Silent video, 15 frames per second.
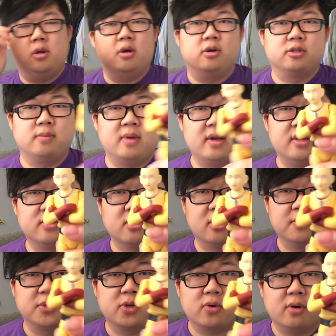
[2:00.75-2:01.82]
can also make his
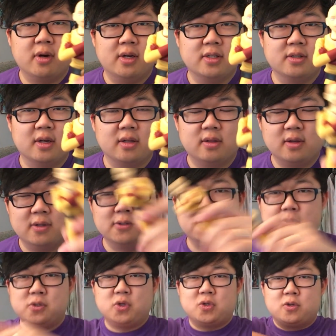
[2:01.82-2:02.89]
arms cross like this,
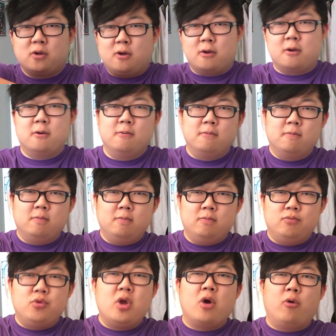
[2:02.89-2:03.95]
so he's just like,
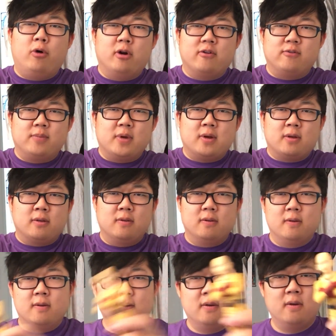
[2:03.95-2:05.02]
yeah, whatever, man.
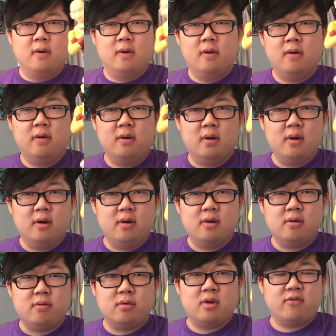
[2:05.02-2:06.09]

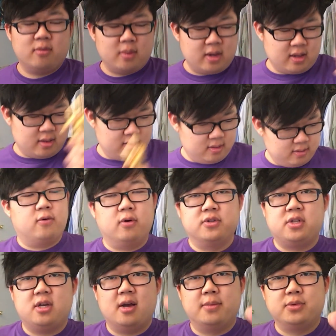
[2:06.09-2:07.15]
Whatever, man. Of course,
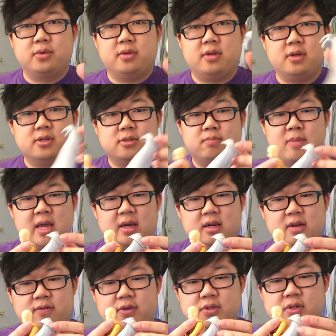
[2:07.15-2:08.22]
he comes with his
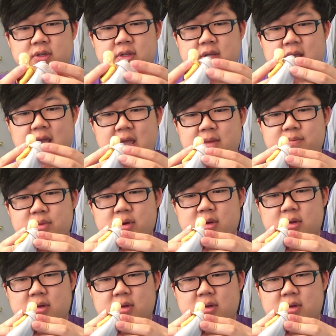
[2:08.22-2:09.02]
magnificent cape.